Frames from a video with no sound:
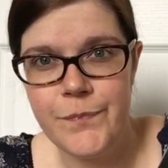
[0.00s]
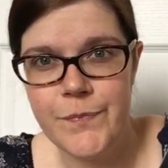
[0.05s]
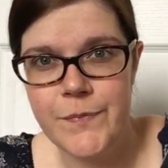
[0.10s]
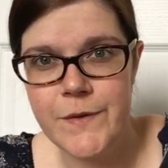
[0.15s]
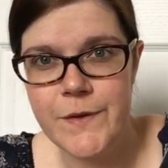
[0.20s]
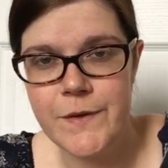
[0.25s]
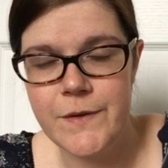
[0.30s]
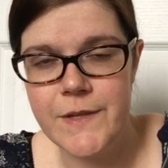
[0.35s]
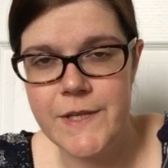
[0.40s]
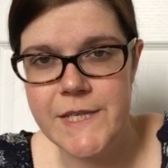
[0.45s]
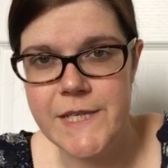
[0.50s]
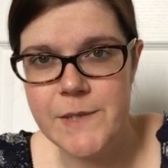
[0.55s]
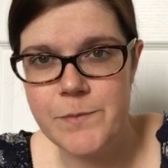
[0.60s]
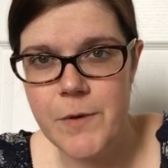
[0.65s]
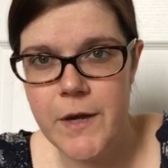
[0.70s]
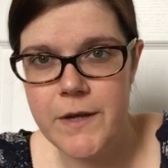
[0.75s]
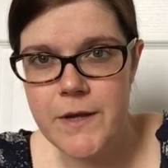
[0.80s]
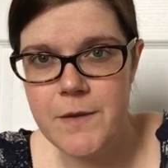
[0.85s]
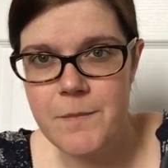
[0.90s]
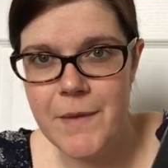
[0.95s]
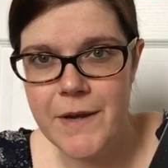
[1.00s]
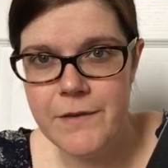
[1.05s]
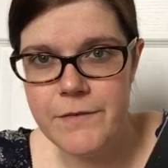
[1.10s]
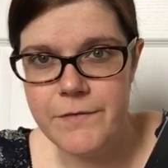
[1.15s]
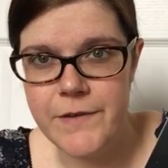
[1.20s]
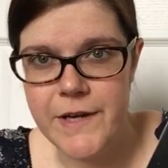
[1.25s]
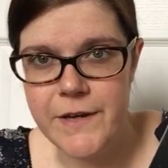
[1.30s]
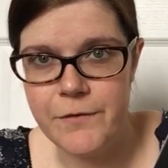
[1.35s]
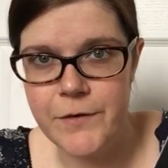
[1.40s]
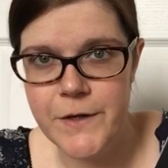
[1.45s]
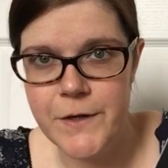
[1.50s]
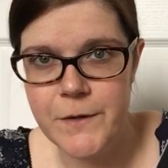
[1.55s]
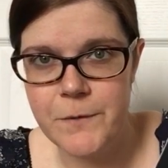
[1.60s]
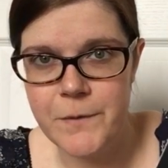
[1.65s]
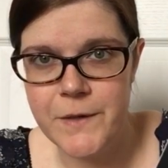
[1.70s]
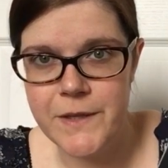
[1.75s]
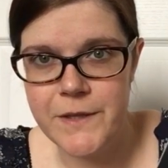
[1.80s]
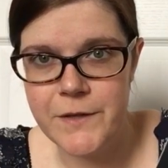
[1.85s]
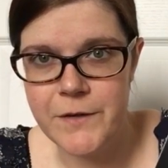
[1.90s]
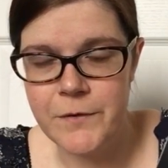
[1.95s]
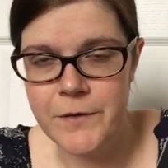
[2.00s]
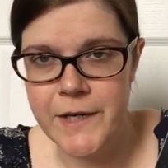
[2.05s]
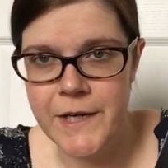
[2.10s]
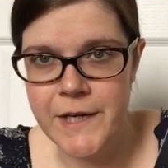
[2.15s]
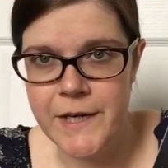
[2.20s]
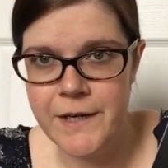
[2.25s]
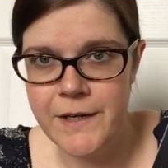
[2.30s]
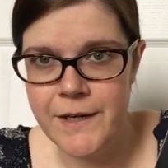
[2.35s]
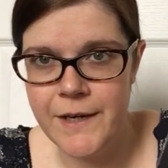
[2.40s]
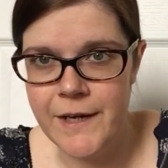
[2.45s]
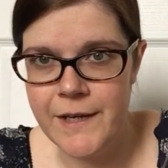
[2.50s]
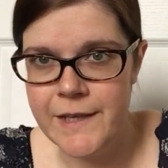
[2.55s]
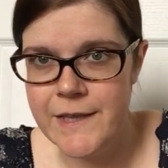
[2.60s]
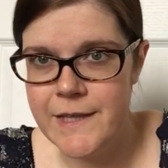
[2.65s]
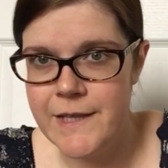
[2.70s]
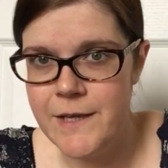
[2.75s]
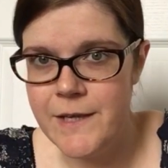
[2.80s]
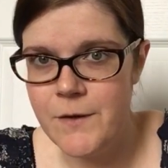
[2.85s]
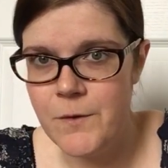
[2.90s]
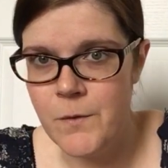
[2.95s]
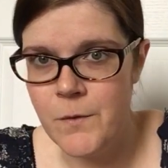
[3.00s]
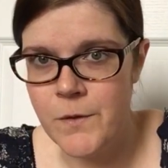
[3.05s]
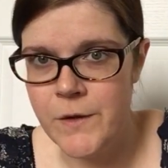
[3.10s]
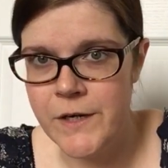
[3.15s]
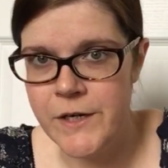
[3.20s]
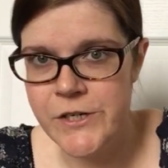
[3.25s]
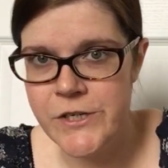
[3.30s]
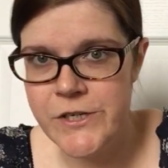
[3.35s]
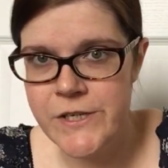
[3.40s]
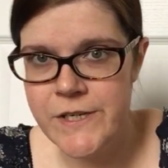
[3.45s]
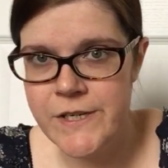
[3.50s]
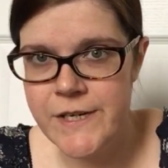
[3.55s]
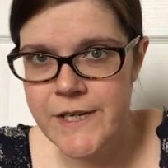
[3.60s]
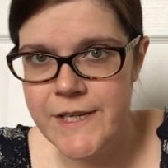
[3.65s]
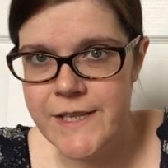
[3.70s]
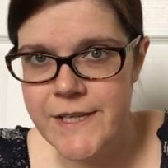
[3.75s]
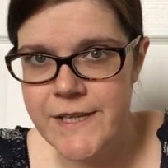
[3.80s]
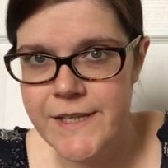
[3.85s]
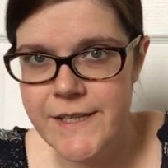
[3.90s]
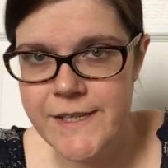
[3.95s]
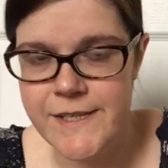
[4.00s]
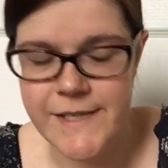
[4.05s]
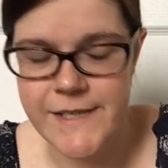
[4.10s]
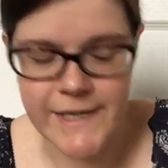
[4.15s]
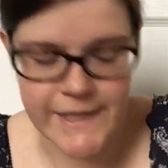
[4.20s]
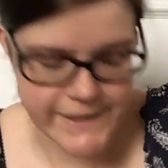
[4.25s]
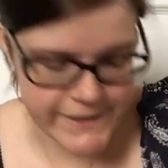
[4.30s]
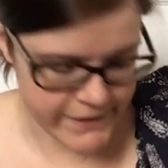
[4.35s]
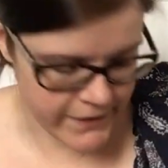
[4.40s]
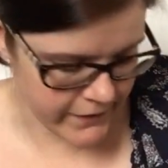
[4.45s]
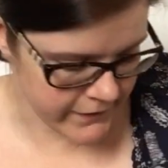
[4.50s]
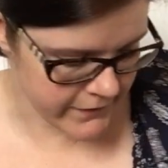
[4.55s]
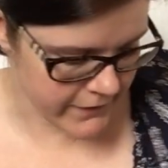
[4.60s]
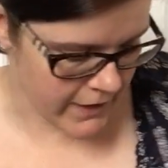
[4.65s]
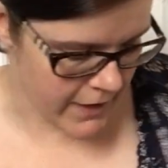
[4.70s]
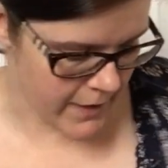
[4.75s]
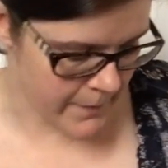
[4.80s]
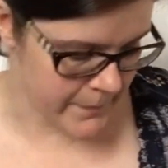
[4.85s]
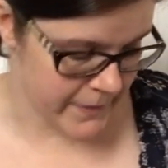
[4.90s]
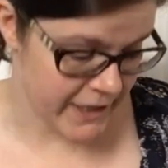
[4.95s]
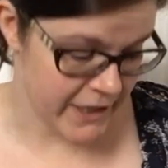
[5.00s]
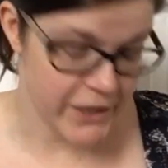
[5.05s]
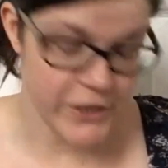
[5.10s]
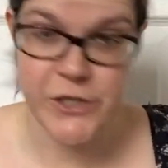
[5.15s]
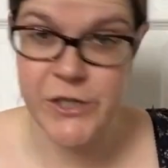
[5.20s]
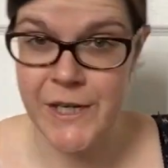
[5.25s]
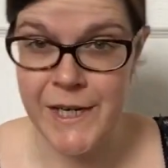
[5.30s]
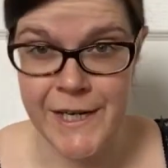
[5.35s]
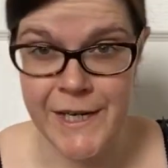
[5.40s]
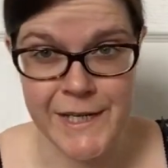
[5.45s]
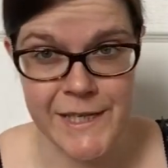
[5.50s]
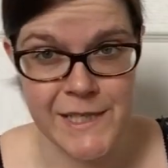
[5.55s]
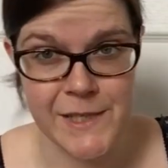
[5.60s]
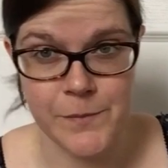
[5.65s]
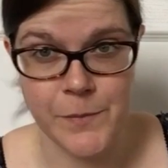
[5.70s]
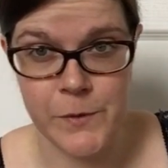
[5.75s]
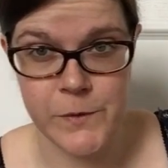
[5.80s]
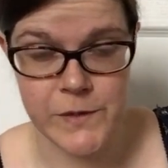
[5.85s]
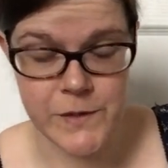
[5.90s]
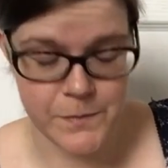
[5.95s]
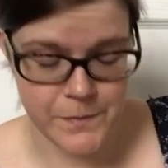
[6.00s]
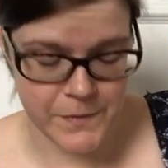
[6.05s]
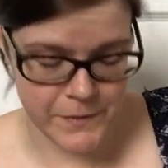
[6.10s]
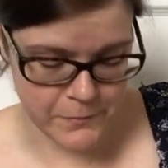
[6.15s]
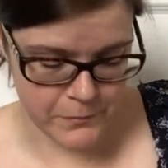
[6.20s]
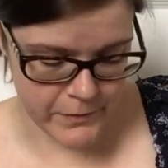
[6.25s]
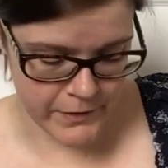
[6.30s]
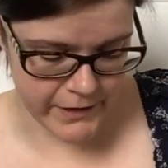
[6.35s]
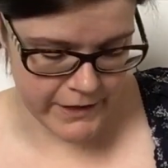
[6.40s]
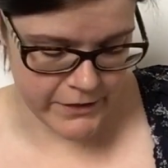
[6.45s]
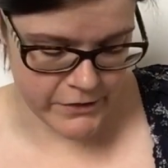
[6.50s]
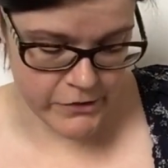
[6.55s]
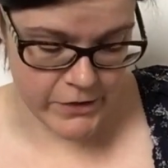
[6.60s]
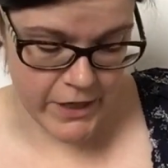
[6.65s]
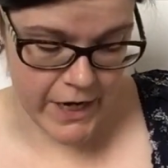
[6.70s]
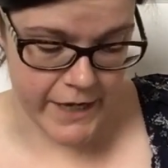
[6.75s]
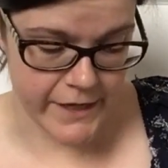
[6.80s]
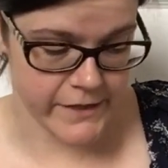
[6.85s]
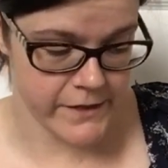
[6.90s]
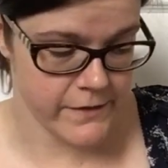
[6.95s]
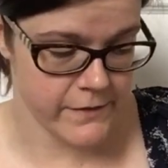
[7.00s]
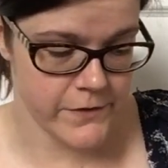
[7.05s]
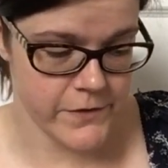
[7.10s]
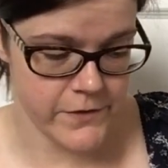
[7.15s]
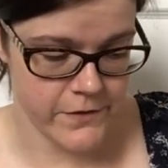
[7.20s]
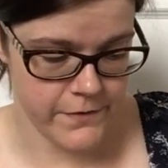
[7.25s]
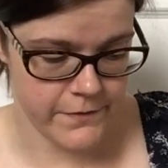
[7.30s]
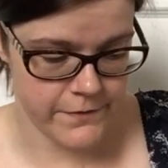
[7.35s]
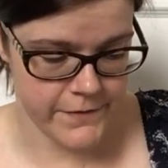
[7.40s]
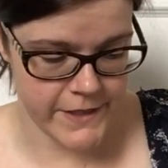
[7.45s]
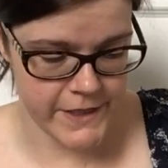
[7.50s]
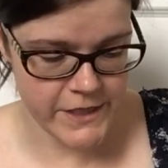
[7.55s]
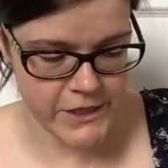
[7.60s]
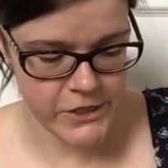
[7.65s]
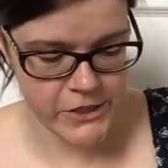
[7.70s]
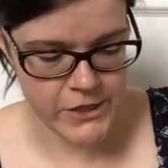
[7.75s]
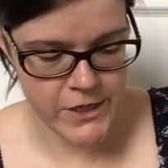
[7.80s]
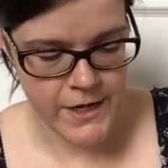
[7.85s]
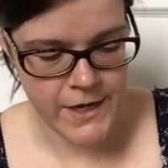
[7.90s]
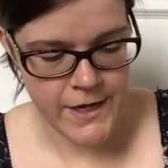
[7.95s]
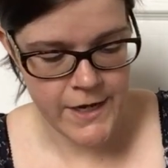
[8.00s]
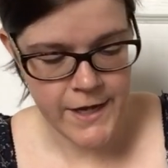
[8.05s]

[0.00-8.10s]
So this is probably my favorite with the green and the orange there. I think that's a nice color combination, and it's supposed to be really attractive to the fish.